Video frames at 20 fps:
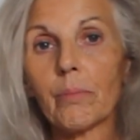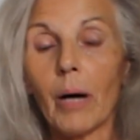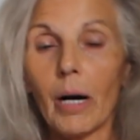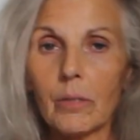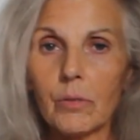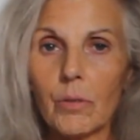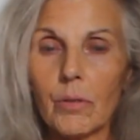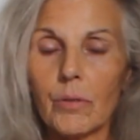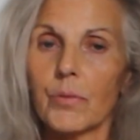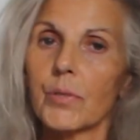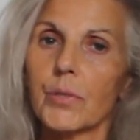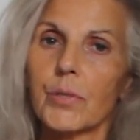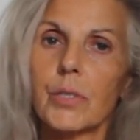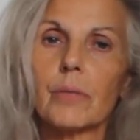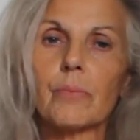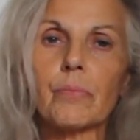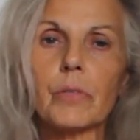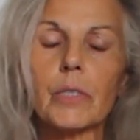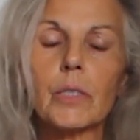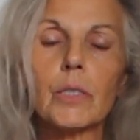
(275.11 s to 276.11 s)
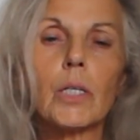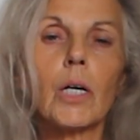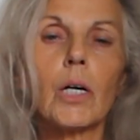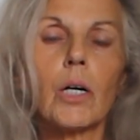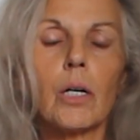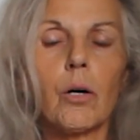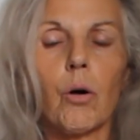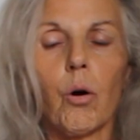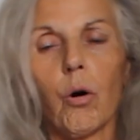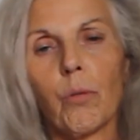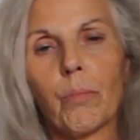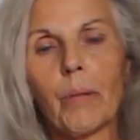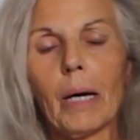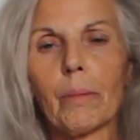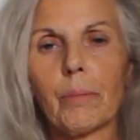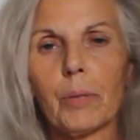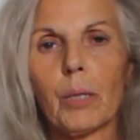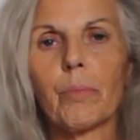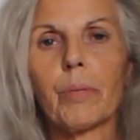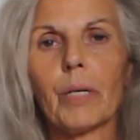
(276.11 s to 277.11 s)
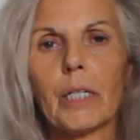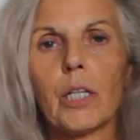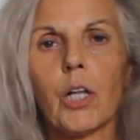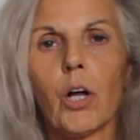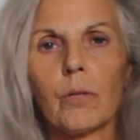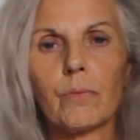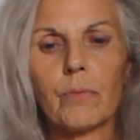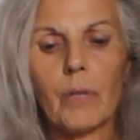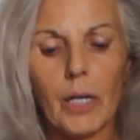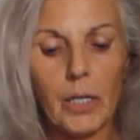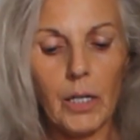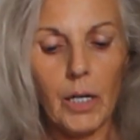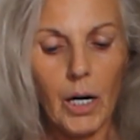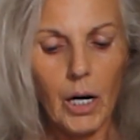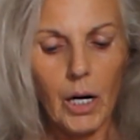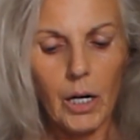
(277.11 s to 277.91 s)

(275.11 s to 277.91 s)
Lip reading: months, or maybe a bit longer.